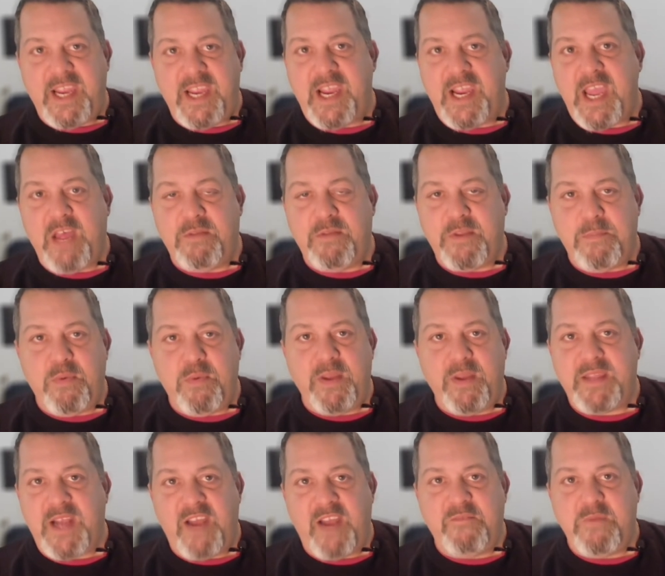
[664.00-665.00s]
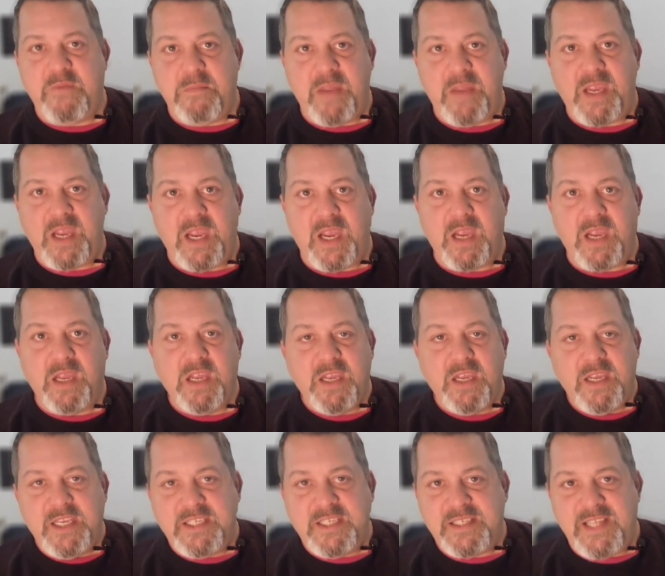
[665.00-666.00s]
out, the point that I've been making
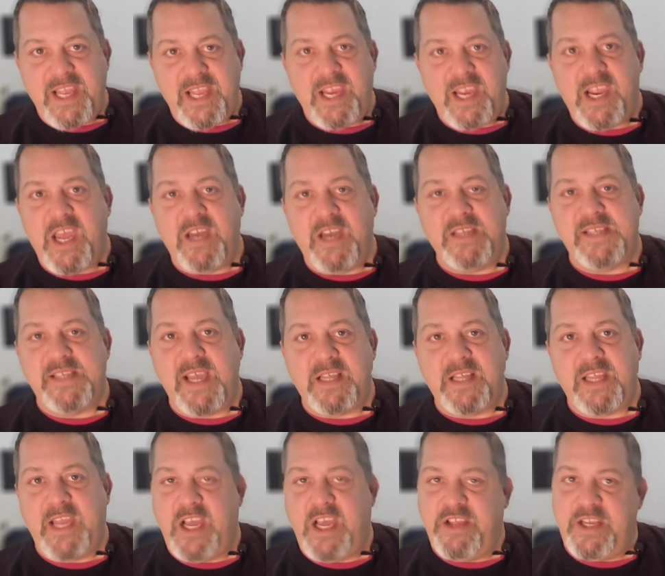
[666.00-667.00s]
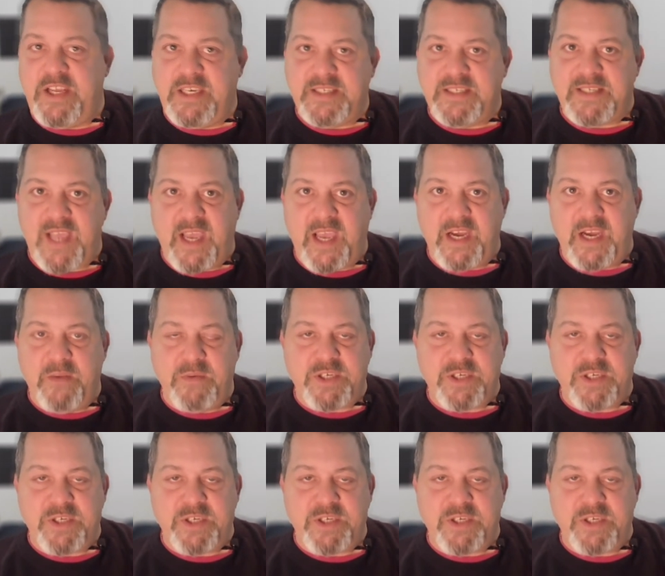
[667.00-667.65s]
is laying out exactly how they decided,